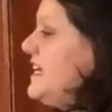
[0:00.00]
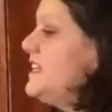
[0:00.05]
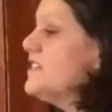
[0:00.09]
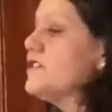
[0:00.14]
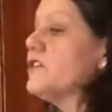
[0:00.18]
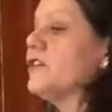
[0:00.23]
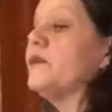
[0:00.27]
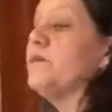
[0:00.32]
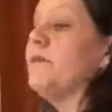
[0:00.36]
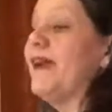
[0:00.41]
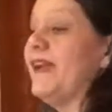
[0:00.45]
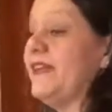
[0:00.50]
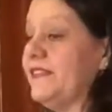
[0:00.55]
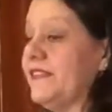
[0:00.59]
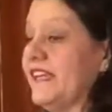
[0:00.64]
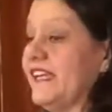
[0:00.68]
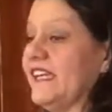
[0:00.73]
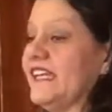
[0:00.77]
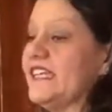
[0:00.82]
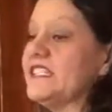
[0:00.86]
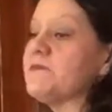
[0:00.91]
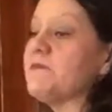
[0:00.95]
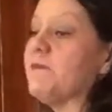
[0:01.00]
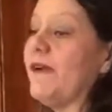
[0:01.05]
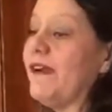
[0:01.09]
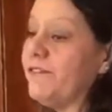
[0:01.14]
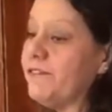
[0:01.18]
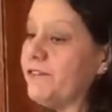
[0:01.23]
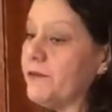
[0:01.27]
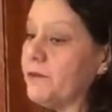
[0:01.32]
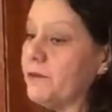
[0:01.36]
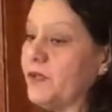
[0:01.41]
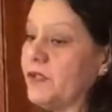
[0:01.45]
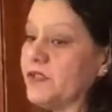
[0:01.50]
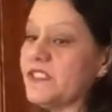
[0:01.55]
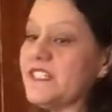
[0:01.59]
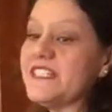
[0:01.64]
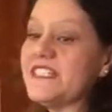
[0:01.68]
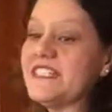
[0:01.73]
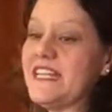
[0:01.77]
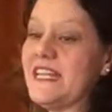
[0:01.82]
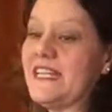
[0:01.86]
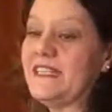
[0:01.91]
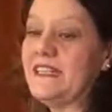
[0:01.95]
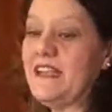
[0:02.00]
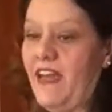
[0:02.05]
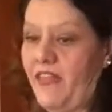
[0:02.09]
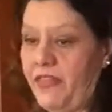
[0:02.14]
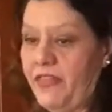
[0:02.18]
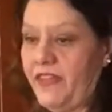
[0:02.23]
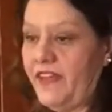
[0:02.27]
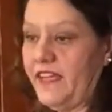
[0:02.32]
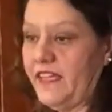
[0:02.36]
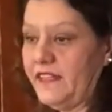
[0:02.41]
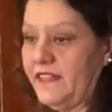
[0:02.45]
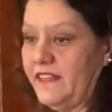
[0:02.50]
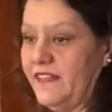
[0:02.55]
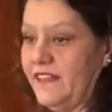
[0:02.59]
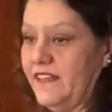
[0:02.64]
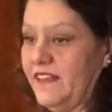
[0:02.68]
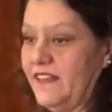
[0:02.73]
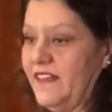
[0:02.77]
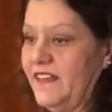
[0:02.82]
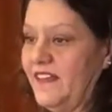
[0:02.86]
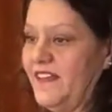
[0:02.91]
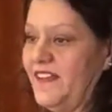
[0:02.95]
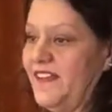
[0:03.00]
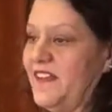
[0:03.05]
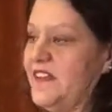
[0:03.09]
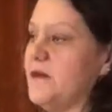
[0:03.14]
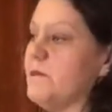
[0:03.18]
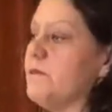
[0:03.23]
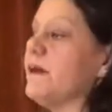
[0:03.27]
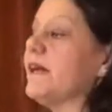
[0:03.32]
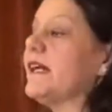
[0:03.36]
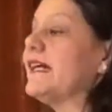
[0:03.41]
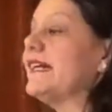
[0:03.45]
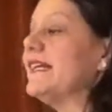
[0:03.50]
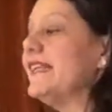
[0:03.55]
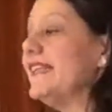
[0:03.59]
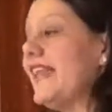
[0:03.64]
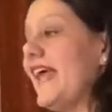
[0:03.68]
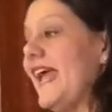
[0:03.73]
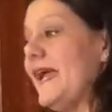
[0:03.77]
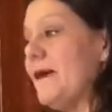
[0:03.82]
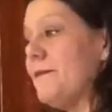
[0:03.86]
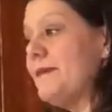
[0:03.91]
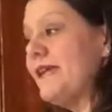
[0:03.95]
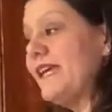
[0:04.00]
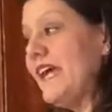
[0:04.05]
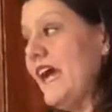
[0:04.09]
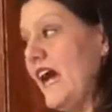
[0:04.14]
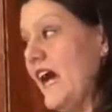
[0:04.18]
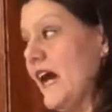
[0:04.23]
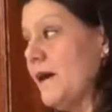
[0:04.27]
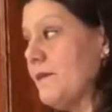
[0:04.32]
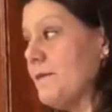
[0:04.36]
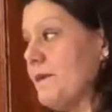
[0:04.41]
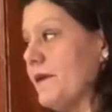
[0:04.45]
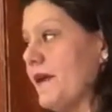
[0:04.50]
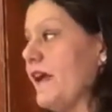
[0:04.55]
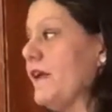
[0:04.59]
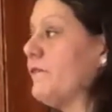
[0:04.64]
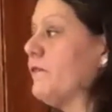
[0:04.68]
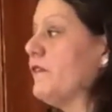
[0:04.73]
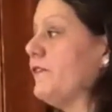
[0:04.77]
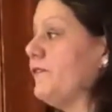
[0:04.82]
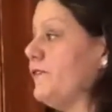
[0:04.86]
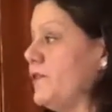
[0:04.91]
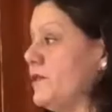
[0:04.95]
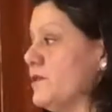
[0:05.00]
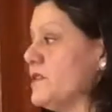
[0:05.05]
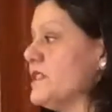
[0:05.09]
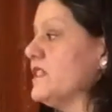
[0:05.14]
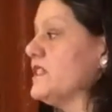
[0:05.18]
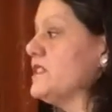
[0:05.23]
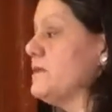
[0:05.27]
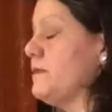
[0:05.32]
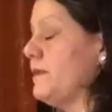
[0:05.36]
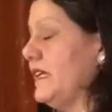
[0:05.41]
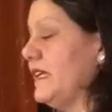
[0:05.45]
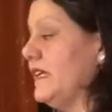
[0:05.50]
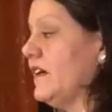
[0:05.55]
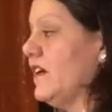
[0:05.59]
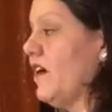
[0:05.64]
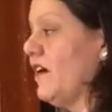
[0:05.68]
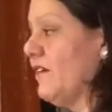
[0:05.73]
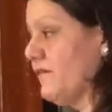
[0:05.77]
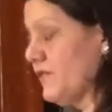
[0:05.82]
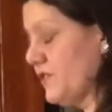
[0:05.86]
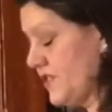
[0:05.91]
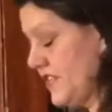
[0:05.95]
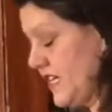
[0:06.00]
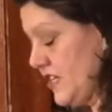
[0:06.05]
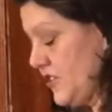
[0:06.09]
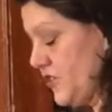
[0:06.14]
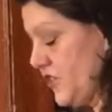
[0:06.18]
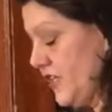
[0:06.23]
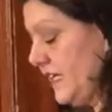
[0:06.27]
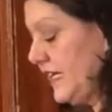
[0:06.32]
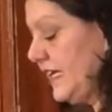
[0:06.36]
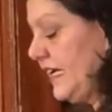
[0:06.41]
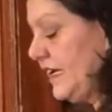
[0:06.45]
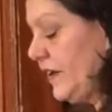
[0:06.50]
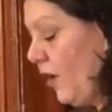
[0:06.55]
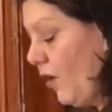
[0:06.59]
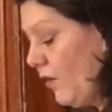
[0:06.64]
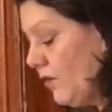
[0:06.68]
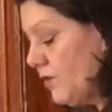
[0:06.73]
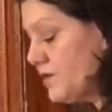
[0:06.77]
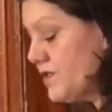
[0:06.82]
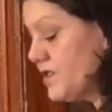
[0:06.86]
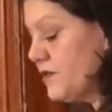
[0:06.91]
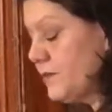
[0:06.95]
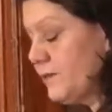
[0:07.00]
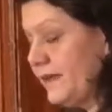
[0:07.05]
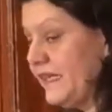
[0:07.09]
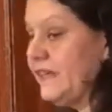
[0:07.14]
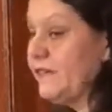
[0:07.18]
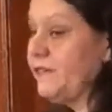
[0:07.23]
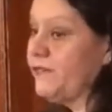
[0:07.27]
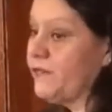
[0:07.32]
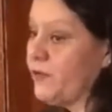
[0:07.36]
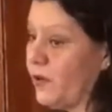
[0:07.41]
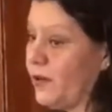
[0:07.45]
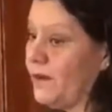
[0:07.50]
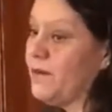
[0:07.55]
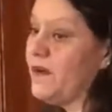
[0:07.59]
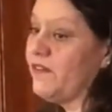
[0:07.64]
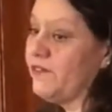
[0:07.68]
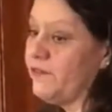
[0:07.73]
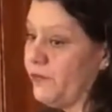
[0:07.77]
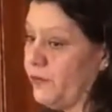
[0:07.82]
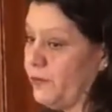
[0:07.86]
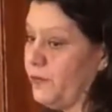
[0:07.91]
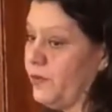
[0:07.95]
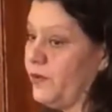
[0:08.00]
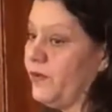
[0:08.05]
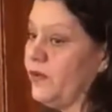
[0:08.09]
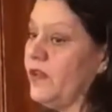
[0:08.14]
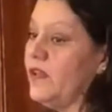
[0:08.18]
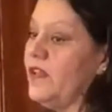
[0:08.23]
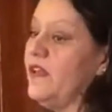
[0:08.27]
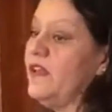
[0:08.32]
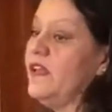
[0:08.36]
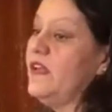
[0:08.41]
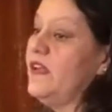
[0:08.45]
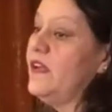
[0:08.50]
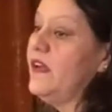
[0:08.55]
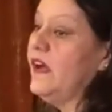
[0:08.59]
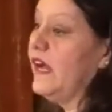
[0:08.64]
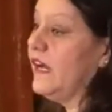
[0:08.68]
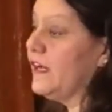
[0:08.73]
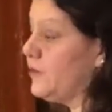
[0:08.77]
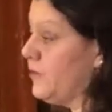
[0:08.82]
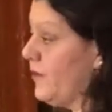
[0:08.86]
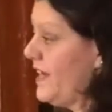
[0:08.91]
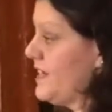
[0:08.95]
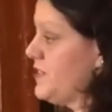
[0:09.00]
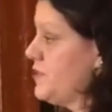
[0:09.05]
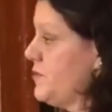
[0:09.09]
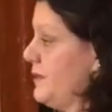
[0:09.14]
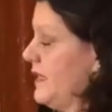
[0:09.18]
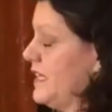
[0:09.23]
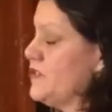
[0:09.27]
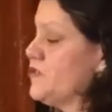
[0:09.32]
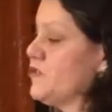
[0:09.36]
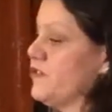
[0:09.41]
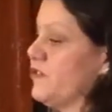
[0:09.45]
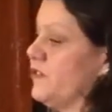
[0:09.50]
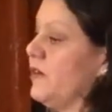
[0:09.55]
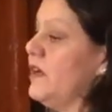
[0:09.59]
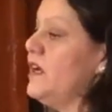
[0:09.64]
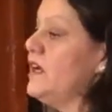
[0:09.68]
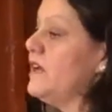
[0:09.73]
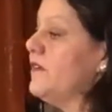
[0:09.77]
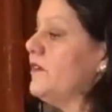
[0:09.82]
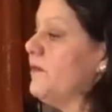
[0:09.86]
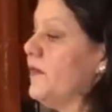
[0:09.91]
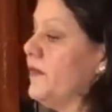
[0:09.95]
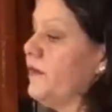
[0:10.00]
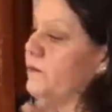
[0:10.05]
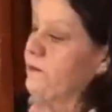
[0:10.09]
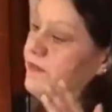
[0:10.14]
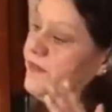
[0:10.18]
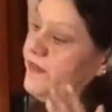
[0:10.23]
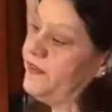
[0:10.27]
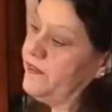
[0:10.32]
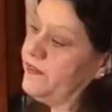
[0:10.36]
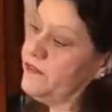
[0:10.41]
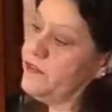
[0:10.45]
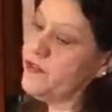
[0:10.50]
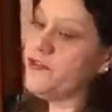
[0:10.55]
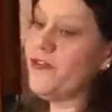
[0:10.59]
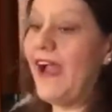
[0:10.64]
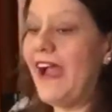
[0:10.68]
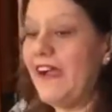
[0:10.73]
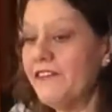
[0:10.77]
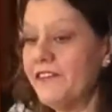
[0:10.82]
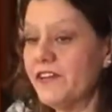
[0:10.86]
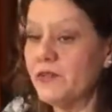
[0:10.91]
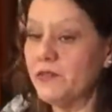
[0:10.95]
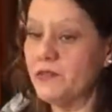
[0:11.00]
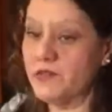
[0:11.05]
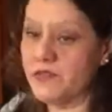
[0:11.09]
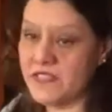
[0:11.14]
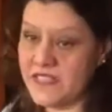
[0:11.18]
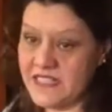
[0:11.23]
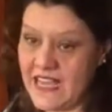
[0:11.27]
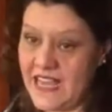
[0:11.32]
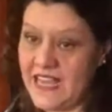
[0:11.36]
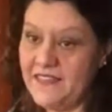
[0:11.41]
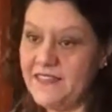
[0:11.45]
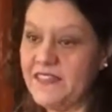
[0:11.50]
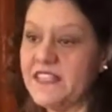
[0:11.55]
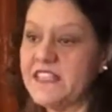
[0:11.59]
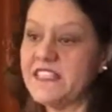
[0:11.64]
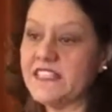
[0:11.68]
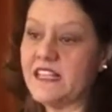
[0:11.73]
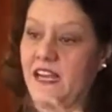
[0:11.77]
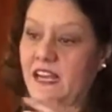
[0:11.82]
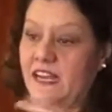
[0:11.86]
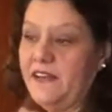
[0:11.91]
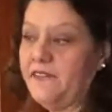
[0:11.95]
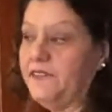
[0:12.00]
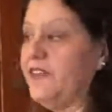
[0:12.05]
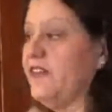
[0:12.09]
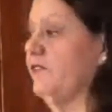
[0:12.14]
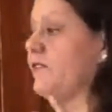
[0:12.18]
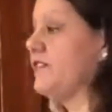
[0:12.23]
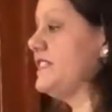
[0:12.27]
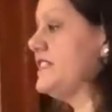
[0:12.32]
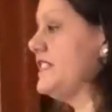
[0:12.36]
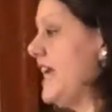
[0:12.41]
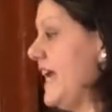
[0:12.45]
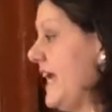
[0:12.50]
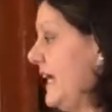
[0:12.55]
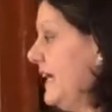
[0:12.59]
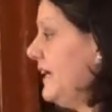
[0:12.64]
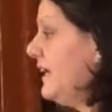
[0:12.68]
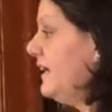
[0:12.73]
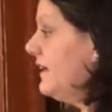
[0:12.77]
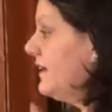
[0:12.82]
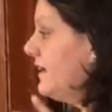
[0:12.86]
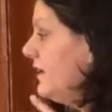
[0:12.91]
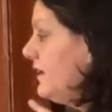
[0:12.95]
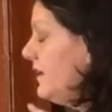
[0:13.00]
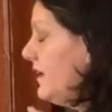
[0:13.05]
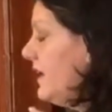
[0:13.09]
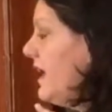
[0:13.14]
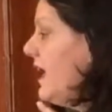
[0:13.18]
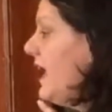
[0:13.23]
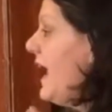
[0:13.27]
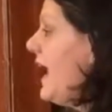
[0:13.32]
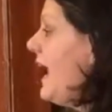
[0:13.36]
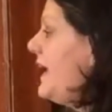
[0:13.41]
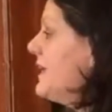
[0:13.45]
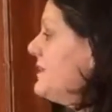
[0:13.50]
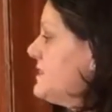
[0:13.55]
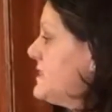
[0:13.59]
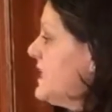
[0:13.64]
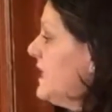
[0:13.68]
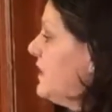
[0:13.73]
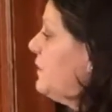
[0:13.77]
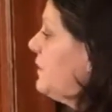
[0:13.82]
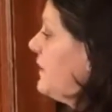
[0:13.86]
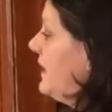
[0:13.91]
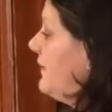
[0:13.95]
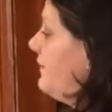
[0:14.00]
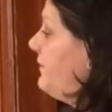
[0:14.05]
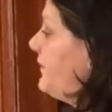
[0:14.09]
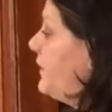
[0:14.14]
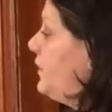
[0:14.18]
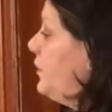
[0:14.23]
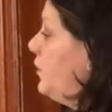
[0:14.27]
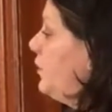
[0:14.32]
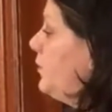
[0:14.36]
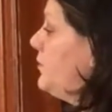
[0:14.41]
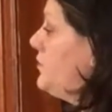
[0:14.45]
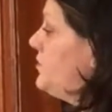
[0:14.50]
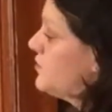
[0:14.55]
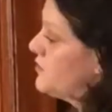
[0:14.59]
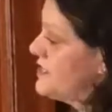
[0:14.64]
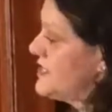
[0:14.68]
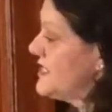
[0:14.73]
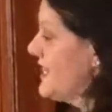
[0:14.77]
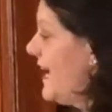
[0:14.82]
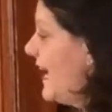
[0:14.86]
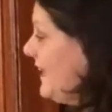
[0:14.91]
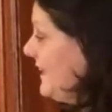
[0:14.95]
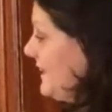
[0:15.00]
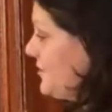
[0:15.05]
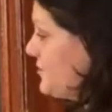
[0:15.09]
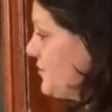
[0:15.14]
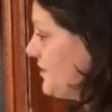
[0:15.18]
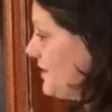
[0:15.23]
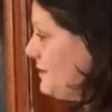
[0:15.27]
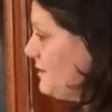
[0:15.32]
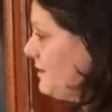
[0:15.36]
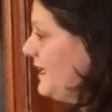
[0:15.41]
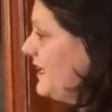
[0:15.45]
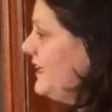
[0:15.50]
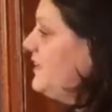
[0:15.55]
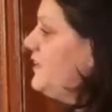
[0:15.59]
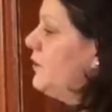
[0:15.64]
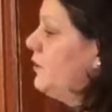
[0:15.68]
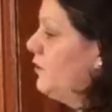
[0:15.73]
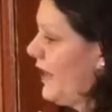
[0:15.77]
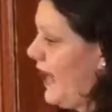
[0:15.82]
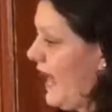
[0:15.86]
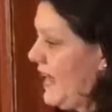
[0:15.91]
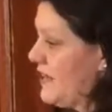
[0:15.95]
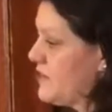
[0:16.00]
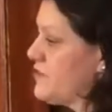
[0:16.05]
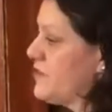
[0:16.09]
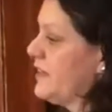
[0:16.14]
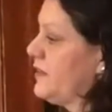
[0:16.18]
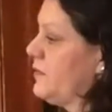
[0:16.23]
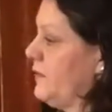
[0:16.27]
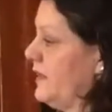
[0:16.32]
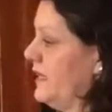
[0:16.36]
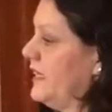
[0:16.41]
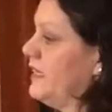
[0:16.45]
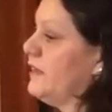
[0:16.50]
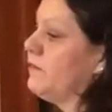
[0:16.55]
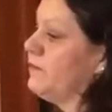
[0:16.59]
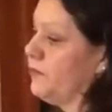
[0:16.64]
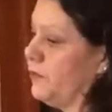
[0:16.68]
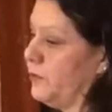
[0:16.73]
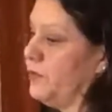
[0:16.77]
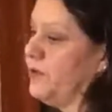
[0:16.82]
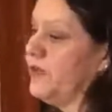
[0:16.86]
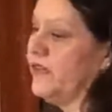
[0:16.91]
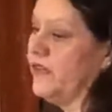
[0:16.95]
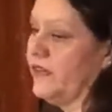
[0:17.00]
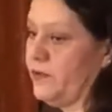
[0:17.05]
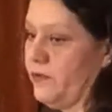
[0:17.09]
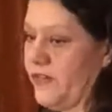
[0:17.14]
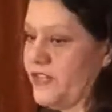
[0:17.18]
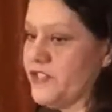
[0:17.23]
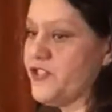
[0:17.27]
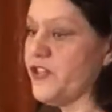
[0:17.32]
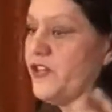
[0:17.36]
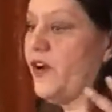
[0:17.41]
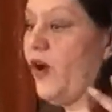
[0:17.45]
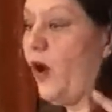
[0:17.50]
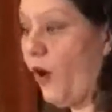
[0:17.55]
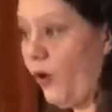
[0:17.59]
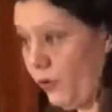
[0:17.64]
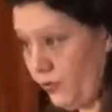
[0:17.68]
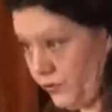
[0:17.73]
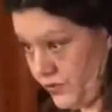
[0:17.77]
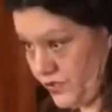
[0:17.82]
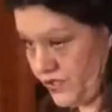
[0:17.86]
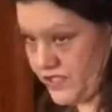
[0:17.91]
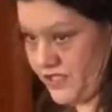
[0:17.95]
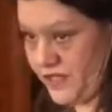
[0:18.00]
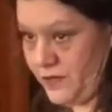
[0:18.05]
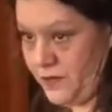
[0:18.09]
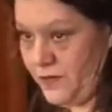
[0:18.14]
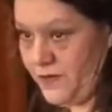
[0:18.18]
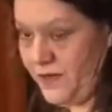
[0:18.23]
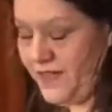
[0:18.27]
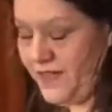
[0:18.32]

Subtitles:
So you might think it's preferable to say nothing. But clamming up and refusing to be in a conversation can also be a form of verbal aggression, because the traffic rules say that it's a kind of give and take. And so if you do the silent treatment, you're actually creating a verbal aggression also.